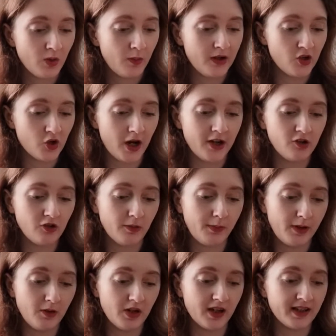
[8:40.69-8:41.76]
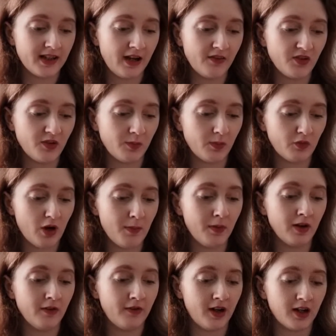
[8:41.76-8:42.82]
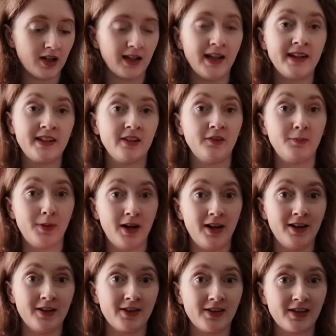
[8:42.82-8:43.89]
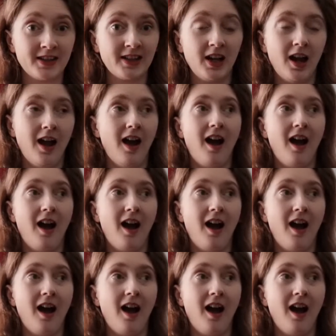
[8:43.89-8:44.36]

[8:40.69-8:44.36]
we try to rebuild ourselves from the rubble of our collective pasts.